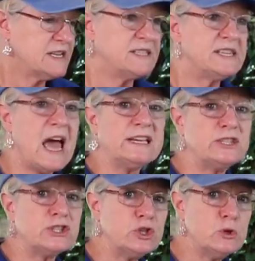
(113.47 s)

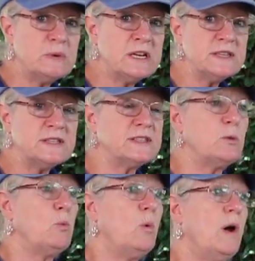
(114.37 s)
Satsumas,
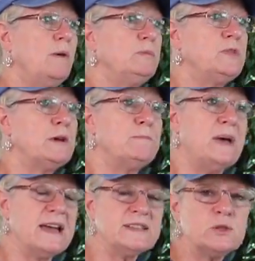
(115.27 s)
the
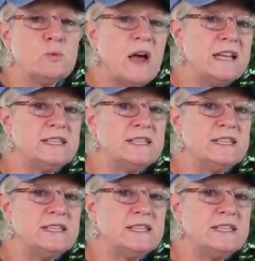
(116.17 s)
best way